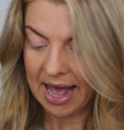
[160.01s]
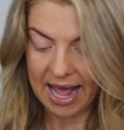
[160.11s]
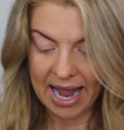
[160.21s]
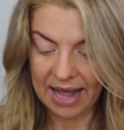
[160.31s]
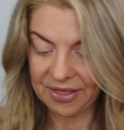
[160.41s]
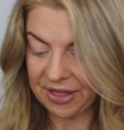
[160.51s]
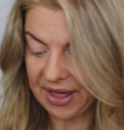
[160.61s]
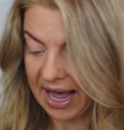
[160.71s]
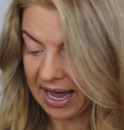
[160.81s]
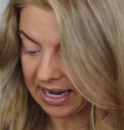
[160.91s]
And
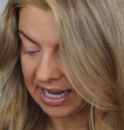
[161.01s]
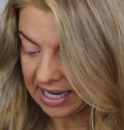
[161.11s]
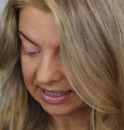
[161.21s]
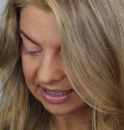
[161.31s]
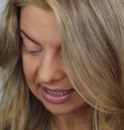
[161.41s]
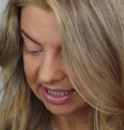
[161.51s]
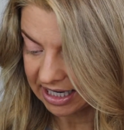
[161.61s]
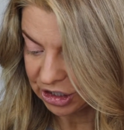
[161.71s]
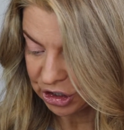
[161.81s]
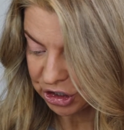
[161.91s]
that is
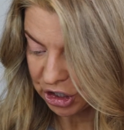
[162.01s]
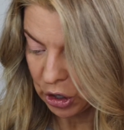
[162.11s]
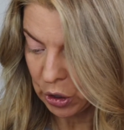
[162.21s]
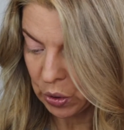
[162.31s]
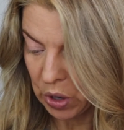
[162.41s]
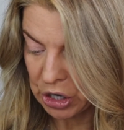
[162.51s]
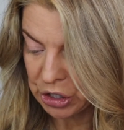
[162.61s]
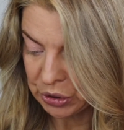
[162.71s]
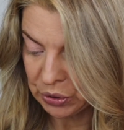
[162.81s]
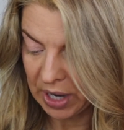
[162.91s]
Skin Show
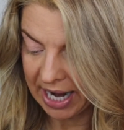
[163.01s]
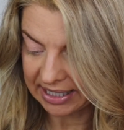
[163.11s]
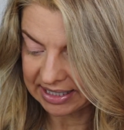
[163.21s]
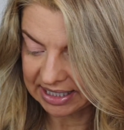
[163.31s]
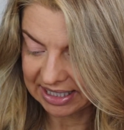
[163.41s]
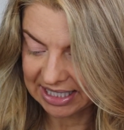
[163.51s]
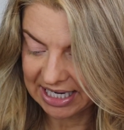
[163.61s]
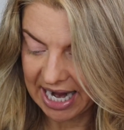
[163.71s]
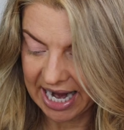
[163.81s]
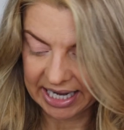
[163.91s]
Nude
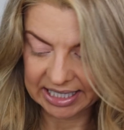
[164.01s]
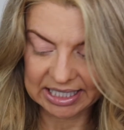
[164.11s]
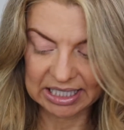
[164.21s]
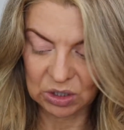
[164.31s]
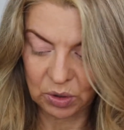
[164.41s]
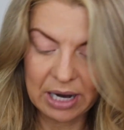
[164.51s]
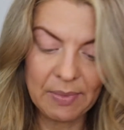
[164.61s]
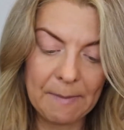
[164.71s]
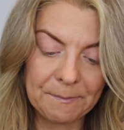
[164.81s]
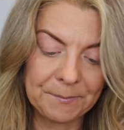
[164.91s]
Ecstasy and Extreme